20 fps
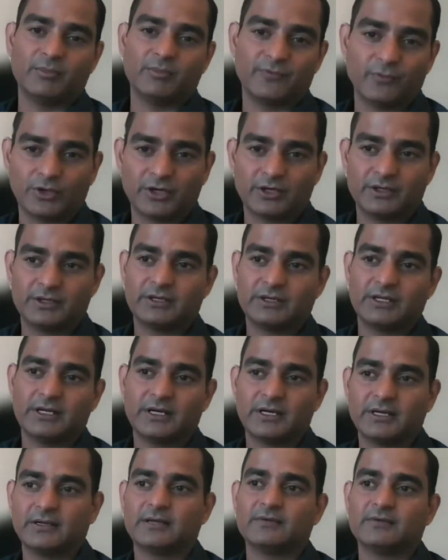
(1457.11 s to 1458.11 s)
before in
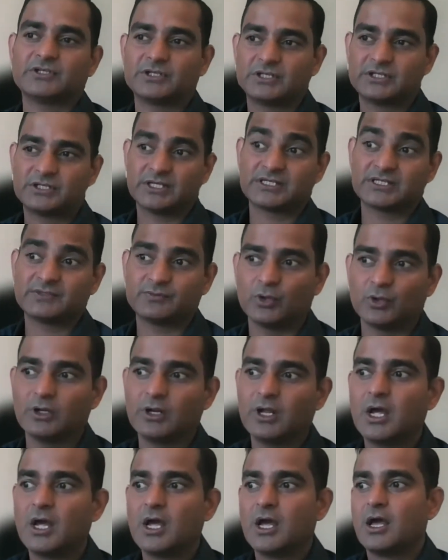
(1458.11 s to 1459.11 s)
India and I was
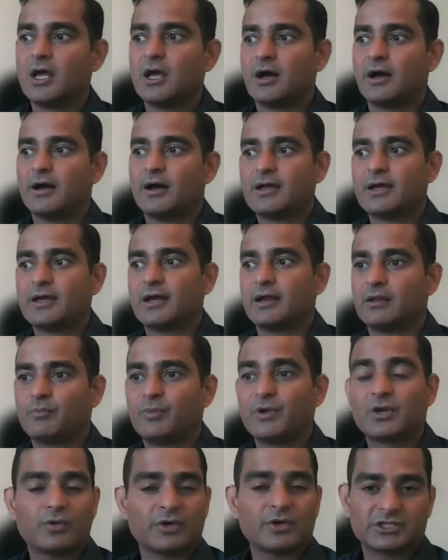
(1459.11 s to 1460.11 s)
successful, I had a
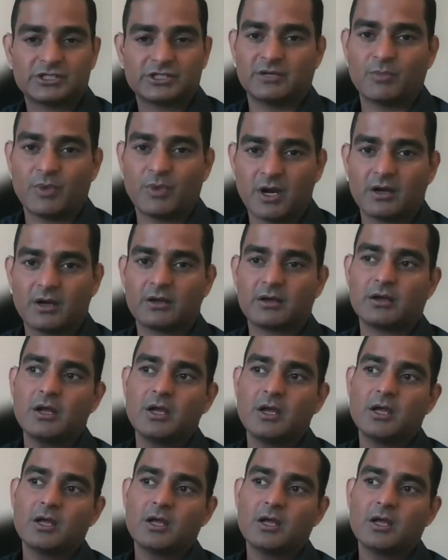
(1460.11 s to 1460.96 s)
big question mark